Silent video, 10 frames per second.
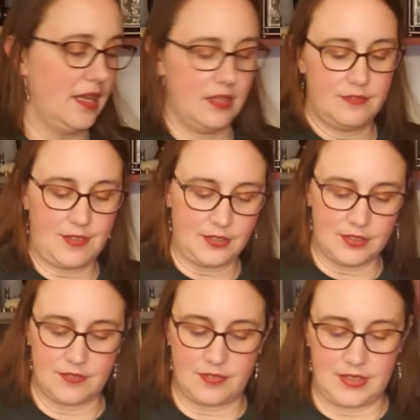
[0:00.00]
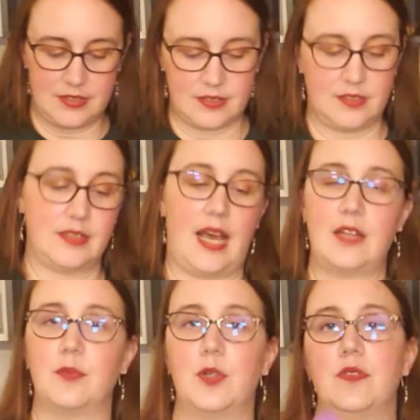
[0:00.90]
and felt and fleece are
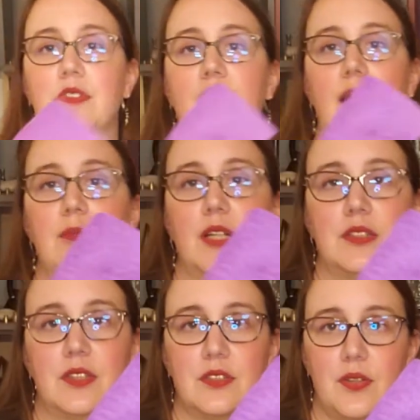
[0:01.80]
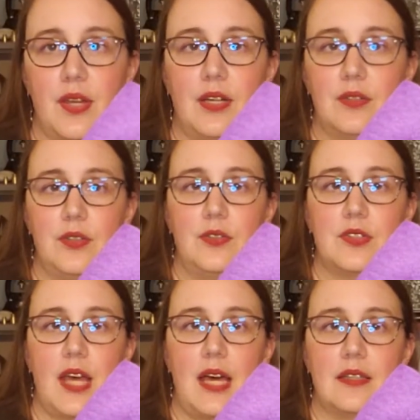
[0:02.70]
non-woven fabrics, so they don't use
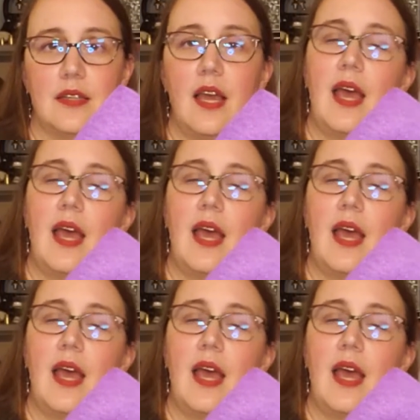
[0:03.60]
that,